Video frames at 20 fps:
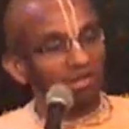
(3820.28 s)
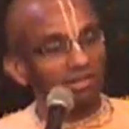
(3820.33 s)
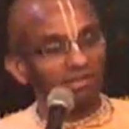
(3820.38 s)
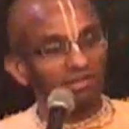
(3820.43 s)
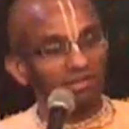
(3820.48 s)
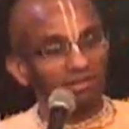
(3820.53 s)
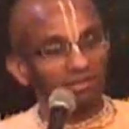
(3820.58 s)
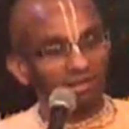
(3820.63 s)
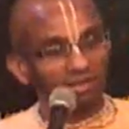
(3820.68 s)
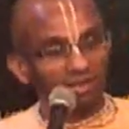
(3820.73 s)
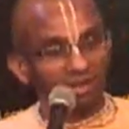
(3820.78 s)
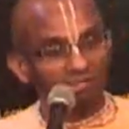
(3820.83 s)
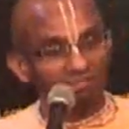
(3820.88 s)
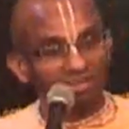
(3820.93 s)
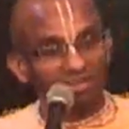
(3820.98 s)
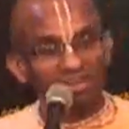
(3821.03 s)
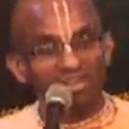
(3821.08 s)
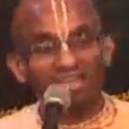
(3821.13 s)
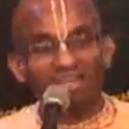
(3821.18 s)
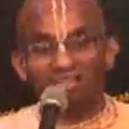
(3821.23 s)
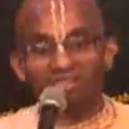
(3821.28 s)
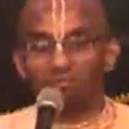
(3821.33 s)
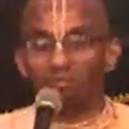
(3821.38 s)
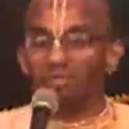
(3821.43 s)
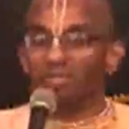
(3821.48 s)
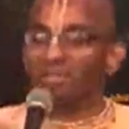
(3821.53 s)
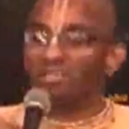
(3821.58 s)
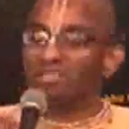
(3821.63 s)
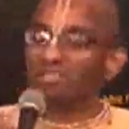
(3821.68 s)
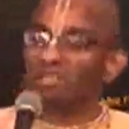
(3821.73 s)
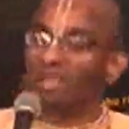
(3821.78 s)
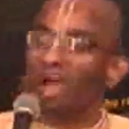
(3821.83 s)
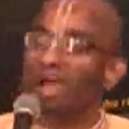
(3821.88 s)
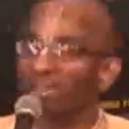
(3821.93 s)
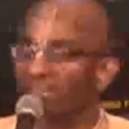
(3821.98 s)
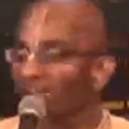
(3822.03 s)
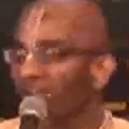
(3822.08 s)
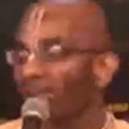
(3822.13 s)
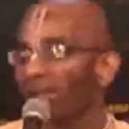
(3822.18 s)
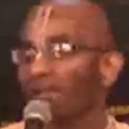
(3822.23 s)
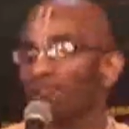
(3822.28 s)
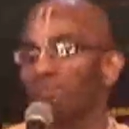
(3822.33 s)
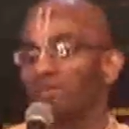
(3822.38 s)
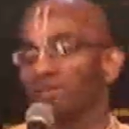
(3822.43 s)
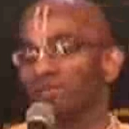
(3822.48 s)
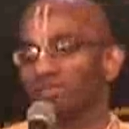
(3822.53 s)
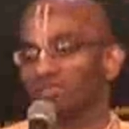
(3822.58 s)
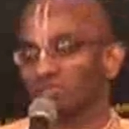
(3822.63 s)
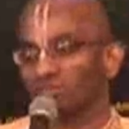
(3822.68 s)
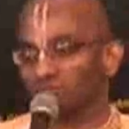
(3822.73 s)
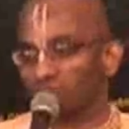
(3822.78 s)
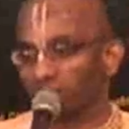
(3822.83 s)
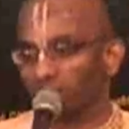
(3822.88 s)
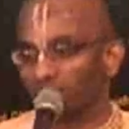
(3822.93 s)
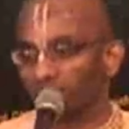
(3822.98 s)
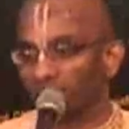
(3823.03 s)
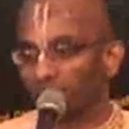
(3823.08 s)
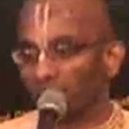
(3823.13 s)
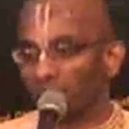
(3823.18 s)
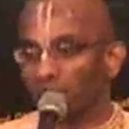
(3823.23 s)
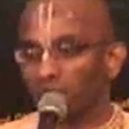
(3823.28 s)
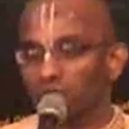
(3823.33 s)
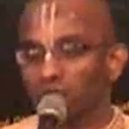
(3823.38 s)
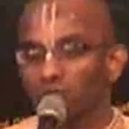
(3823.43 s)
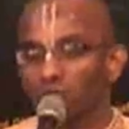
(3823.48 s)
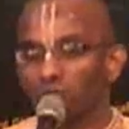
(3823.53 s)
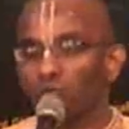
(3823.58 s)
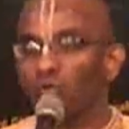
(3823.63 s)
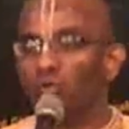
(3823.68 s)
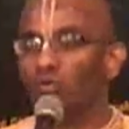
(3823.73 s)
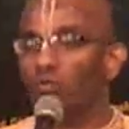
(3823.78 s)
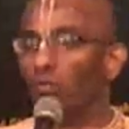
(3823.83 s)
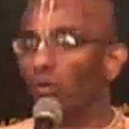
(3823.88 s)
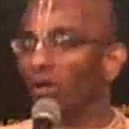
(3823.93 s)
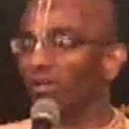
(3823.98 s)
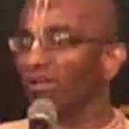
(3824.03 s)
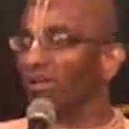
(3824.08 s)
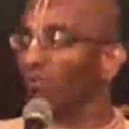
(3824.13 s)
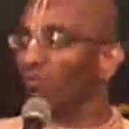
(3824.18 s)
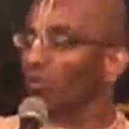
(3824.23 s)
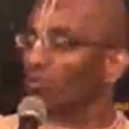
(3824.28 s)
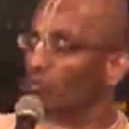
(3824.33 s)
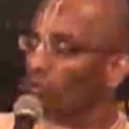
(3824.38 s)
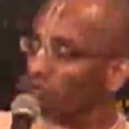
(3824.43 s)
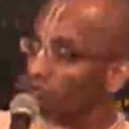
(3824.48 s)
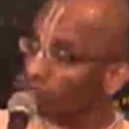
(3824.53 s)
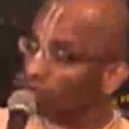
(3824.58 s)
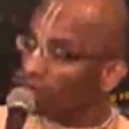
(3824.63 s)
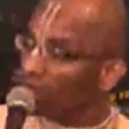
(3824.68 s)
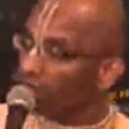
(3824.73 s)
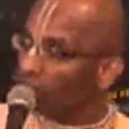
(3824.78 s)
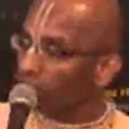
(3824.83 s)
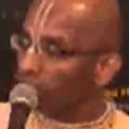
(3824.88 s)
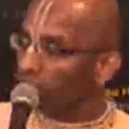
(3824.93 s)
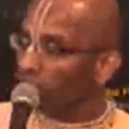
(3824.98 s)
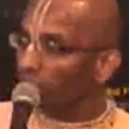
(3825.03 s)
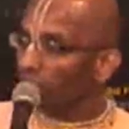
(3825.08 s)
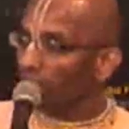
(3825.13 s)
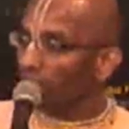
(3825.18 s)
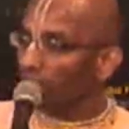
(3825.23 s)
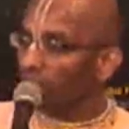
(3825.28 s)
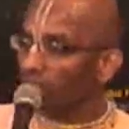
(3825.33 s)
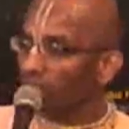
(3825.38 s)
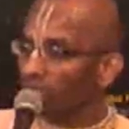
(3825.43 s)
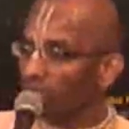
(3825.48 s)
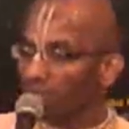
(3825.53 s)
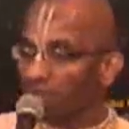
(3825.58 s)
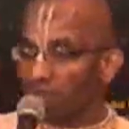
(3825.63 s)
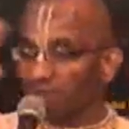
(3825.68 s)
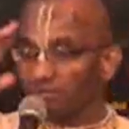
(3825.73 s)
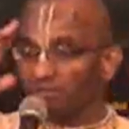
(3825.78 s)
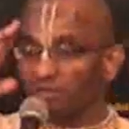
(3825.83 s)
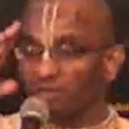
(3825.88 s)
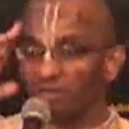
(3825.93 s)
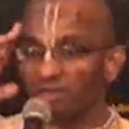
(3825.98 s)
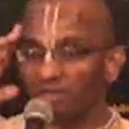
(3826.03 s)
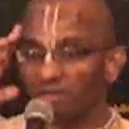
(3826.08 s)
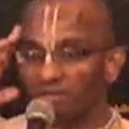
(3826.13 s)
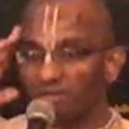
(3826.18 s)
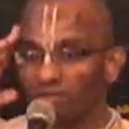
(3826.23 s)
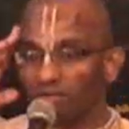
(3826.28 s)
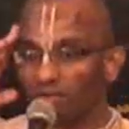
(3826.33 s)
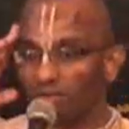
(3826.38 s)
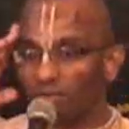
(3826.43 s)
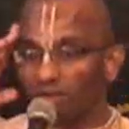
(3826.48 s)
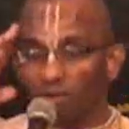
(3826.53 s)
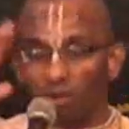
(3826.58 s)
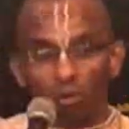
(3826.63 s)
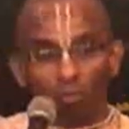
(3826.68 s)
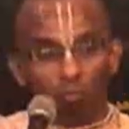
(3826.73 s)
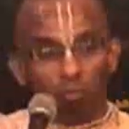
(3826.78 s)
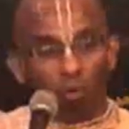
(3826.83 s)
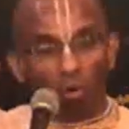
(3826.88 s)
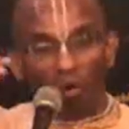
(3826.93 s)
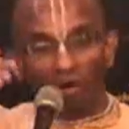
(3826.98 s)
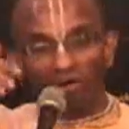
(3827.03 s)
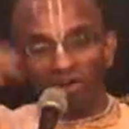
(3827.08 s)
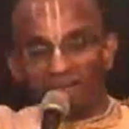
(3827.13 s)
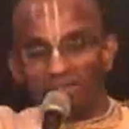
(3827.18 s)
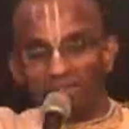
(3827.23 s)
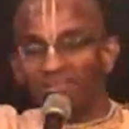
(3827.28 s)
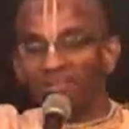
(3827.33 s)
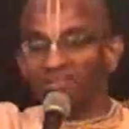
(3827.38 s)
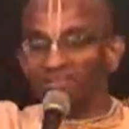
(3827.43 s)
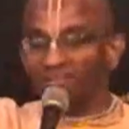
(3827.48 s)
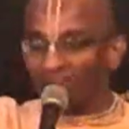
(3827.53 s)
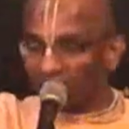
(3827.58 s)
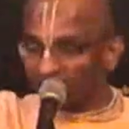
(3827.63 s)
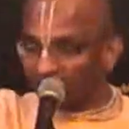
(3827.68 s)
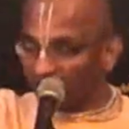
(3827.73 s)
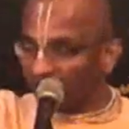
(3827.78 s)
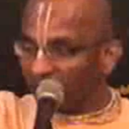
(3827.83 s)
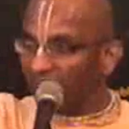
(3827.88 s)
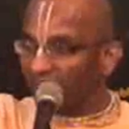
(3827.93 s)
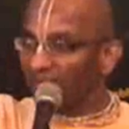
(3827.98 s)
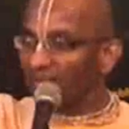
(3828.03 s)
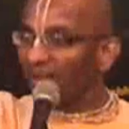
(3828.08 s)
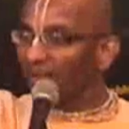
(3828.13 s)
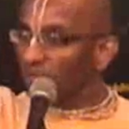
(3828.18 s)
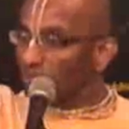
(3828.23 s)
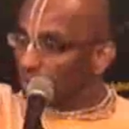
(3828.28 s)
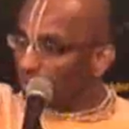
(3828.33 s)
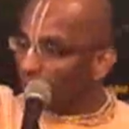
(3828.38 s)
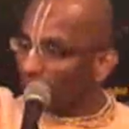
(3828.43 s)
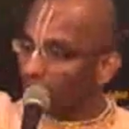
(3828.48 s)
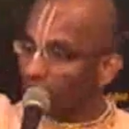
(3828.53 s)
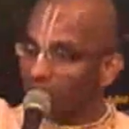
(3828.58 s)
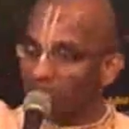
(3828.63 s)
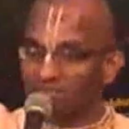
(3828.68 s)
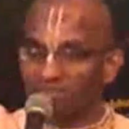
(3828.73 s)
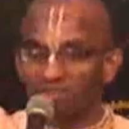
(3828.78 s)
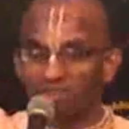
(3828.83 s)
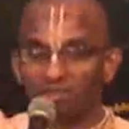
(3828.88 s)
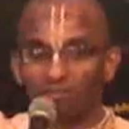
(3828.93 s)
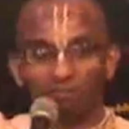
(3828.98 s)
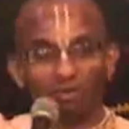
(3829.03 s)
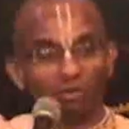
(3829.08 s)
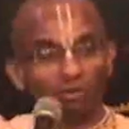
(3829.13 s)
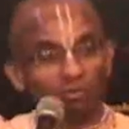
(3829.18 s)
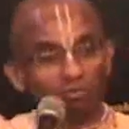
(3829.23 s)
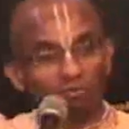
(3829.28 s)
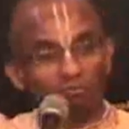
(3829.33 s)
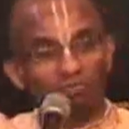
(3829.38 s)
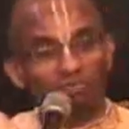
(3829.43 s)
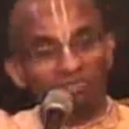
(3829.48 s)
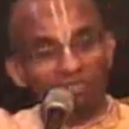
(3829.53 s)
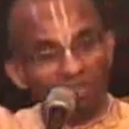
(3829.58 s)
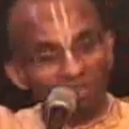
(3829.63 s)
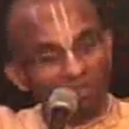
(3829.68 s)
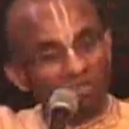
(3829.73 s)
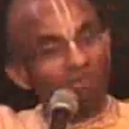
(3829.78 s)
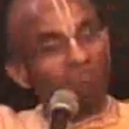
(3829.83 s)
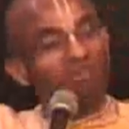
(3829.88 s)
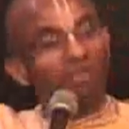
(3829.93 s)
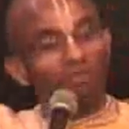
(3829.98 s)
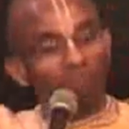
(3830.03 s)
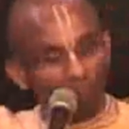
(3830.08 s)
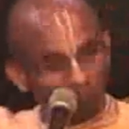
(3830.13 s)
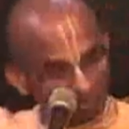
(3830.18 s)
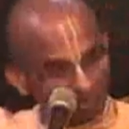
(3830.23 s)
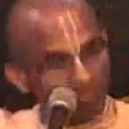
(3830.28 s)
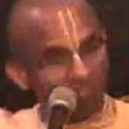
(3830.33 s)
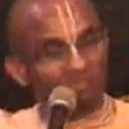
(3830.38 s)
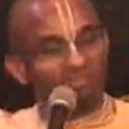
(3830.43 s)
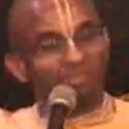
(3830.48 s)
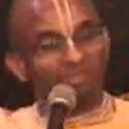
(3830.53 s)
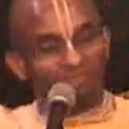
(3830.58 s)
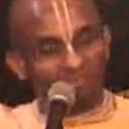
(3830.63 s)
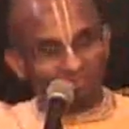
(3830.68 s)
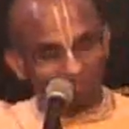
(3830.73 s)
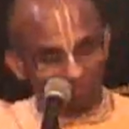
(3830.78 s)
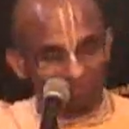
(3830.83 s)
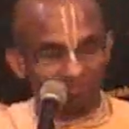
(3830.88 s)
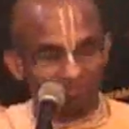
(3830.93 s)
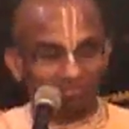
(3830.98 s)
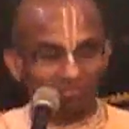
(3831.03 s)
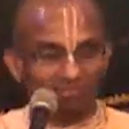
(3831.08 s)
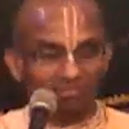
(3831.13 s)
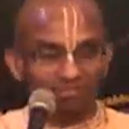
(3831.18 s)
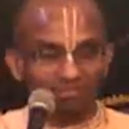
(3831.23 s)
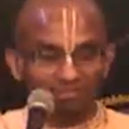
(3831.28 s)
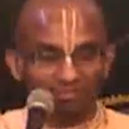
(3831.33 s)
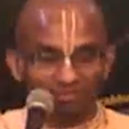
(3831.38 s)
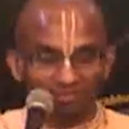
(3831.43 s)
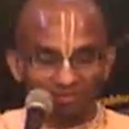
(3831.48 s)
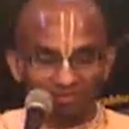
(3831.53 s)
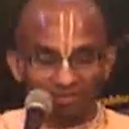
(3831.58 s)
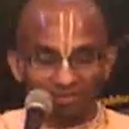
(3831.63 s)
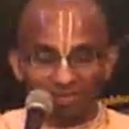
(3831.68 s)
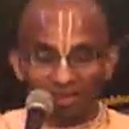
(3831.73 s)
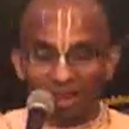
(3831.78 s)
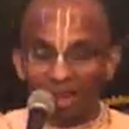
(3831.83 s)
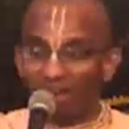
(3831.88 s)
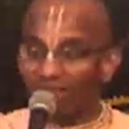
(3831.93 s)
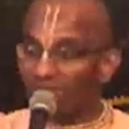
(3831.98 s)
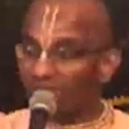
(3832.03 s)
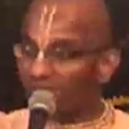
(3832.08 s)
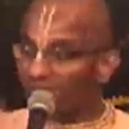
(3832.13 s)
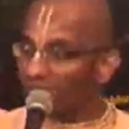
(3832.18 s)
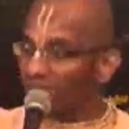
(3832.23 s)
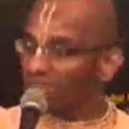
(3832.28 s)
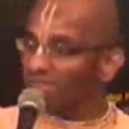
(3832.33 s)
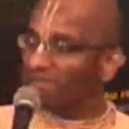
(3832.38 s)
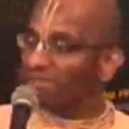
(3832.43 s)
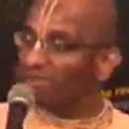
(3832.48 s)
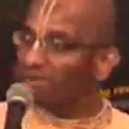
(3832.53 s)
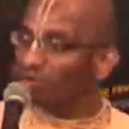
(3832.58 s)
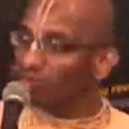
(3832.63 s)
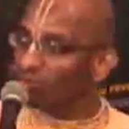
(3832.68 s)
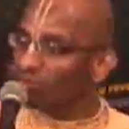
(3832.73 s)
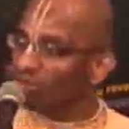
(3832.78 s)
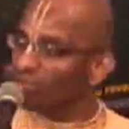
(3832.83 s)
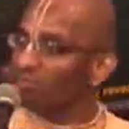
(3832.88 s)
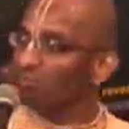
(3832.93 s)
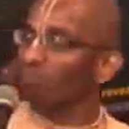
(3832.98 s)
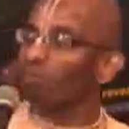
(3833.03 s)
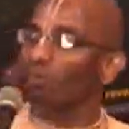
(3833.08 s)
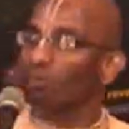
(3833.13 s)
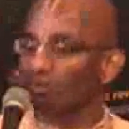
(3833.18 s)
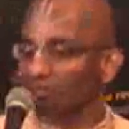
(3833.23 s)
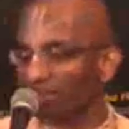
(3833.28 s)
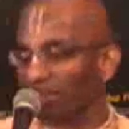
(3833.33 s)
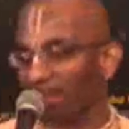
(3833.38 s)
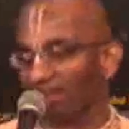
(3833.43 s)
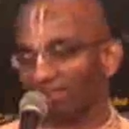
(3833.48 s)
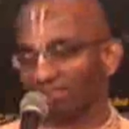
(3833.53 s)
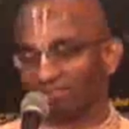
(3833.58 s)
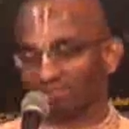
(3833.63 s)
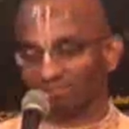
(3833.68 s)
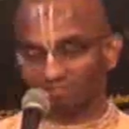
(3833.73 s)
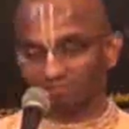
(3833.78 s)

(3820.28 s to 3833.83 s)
internally and we can experience higher happiness. So don't worry about what you have to give up. Think what others are getting and you are missing because of which they are giving up all these things. And be eager to explore that.